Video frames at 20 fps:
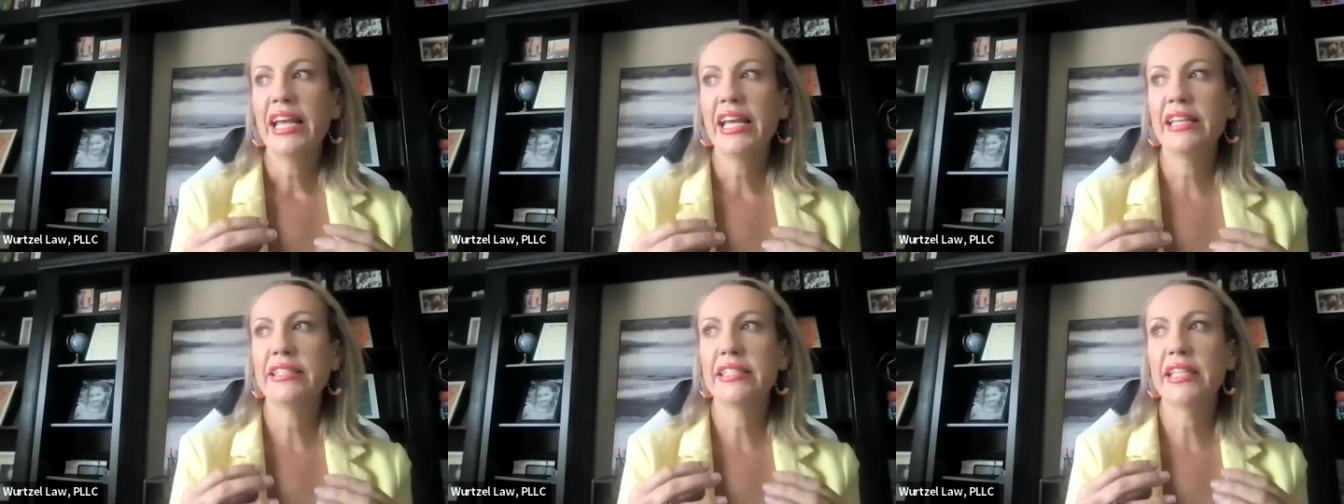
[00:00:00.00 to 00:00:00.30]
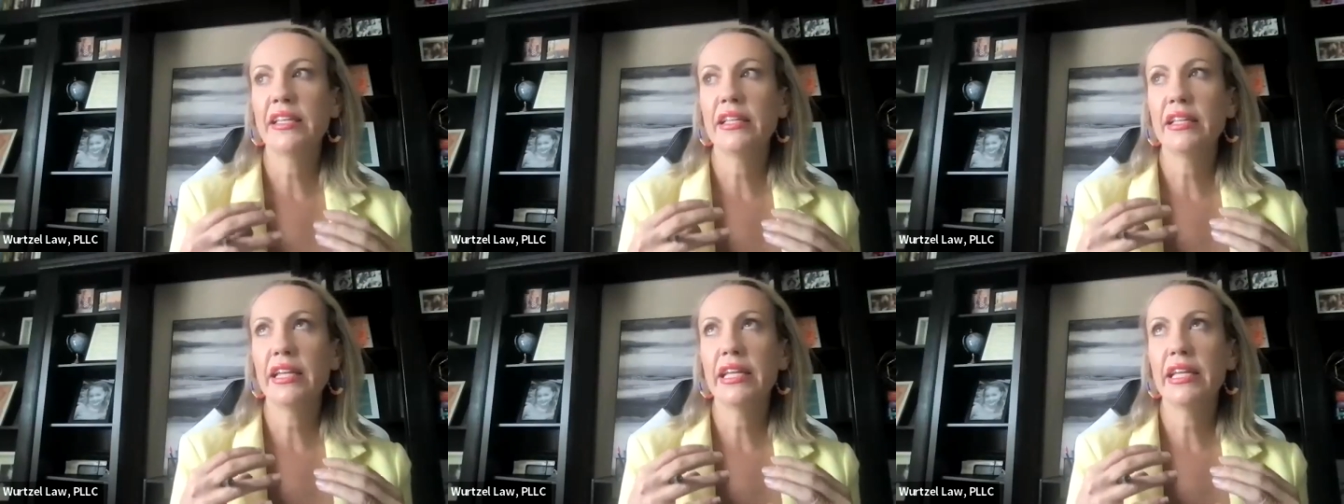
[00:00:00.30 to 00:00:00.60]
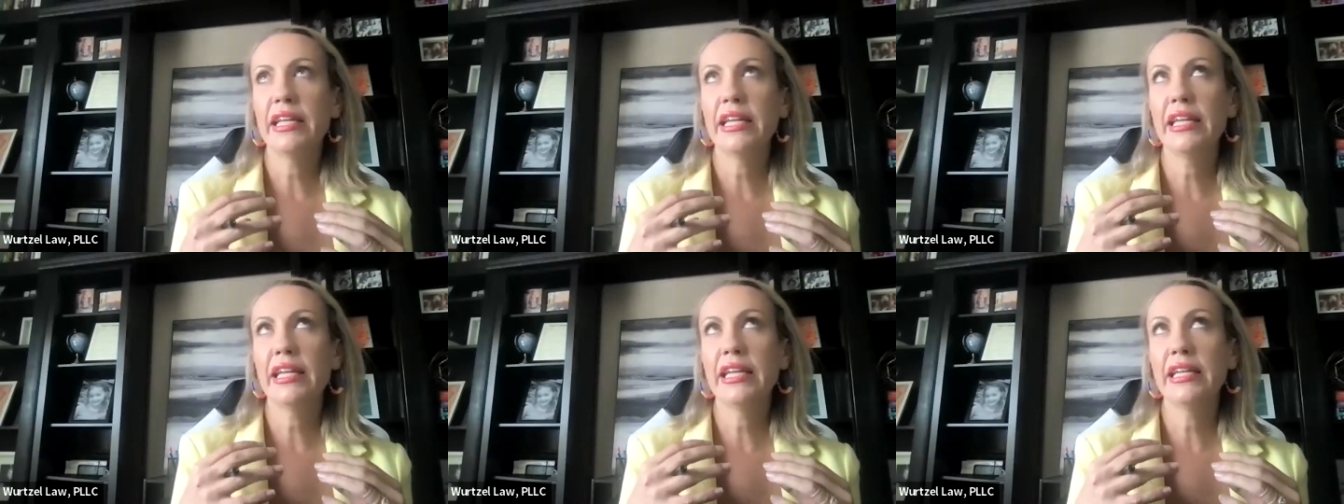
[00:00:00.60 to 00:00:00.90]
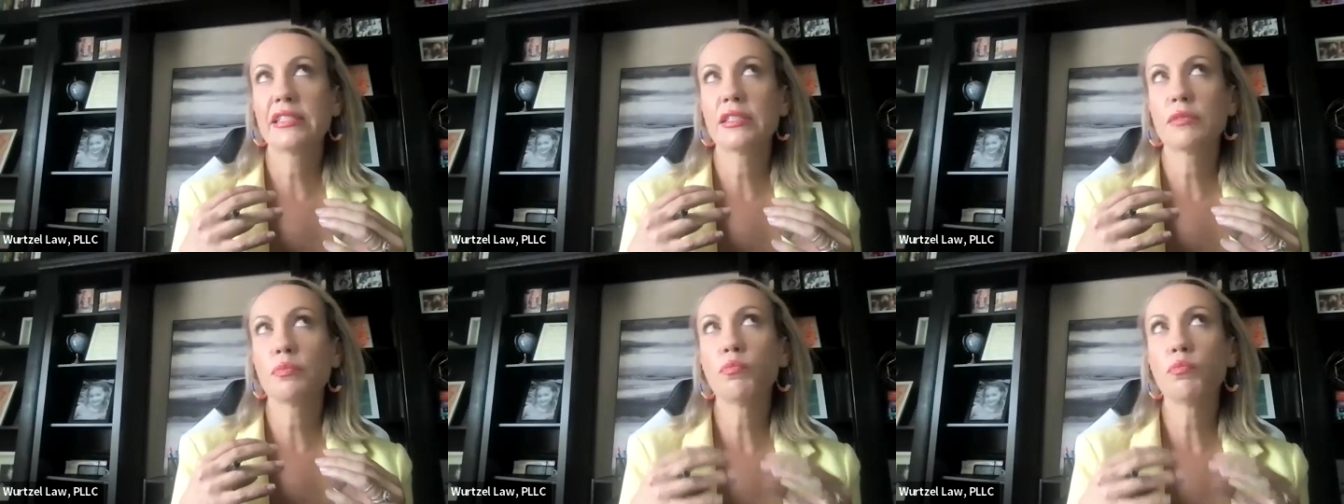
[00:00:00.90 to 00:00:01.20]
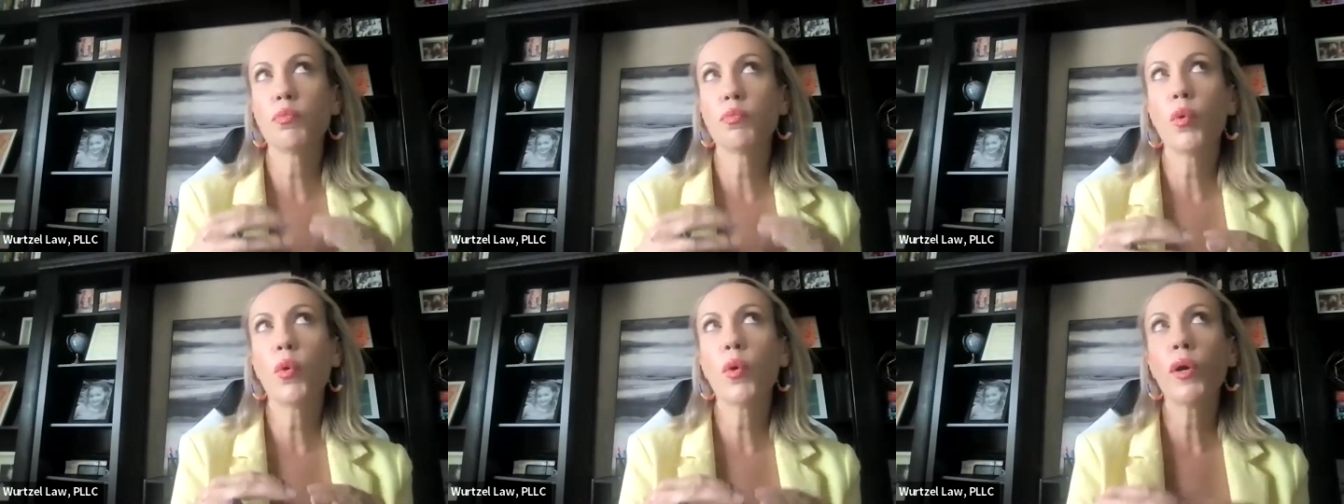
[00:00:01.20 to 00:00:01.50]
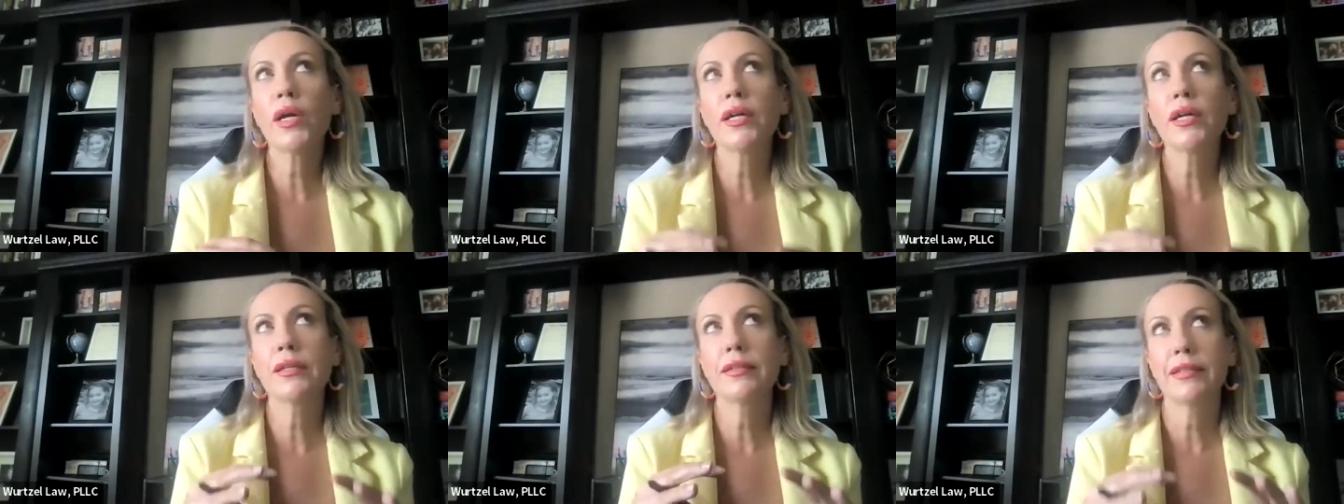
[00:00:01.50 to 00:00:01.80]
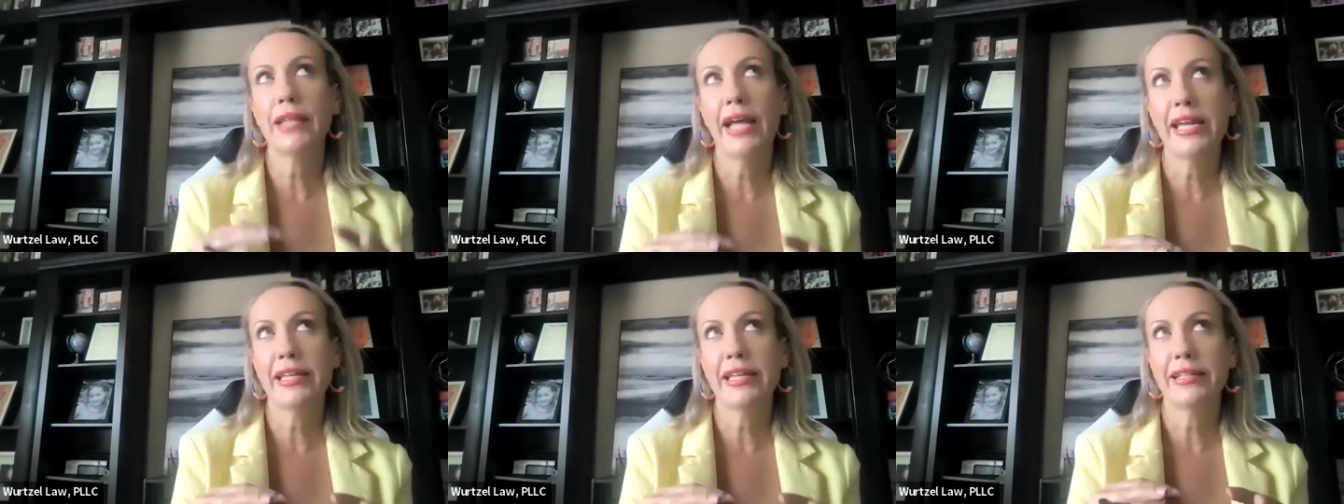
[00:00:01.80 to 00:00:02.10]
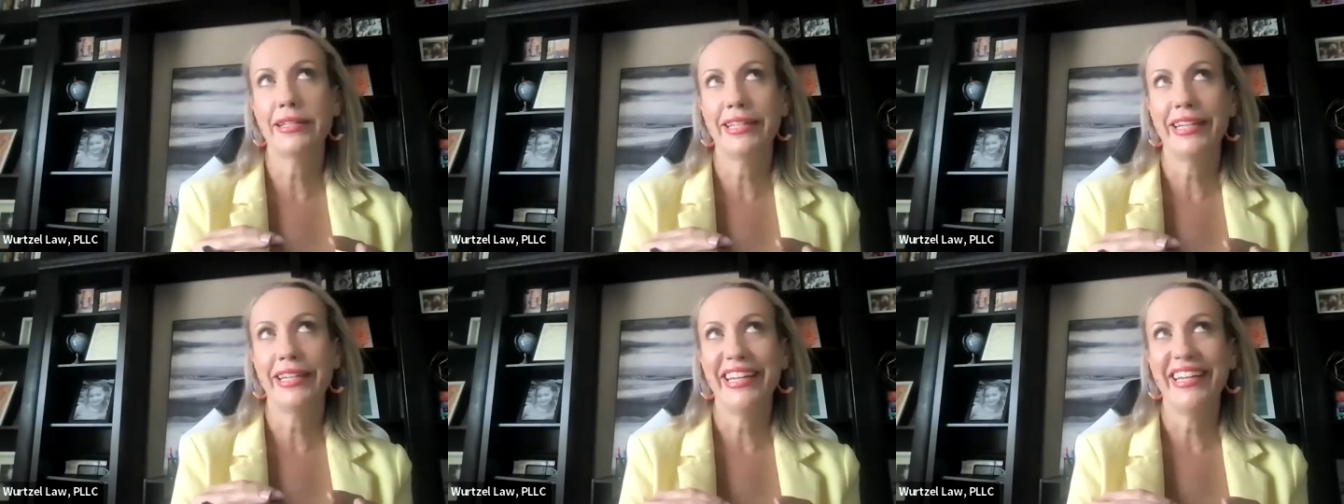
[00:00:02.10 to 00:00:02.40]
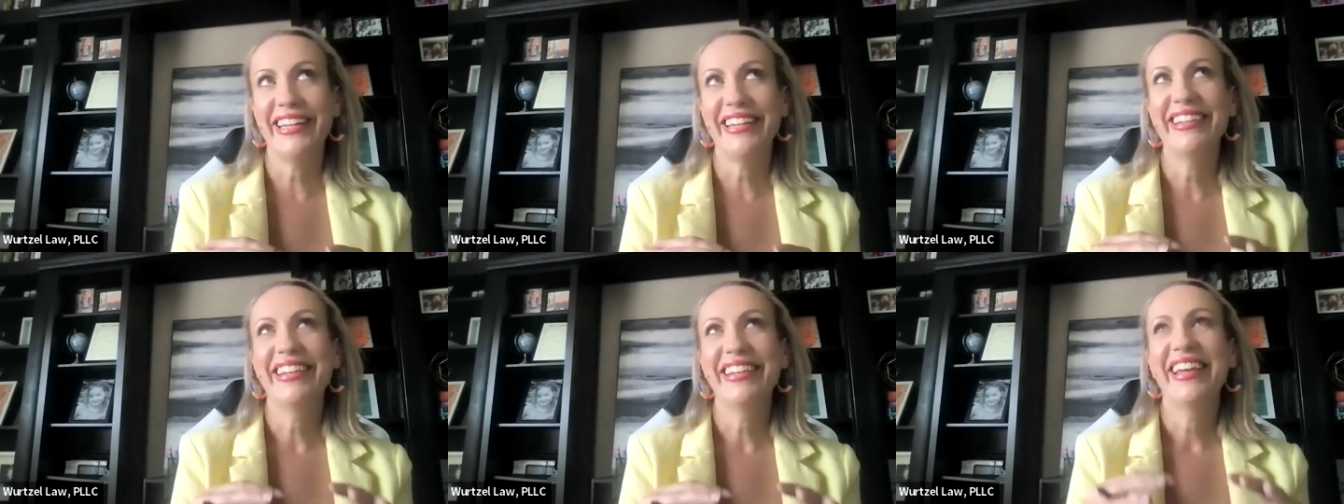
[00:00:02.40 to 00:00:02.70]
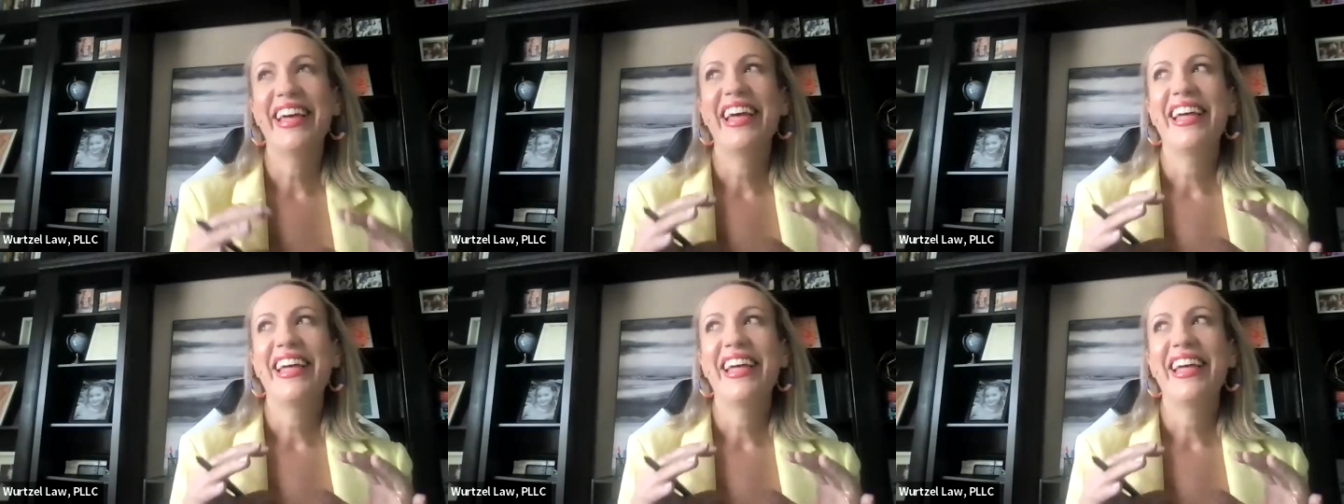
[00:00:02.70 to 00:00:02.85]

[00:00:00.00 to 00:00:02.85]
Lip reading: is that it's more likely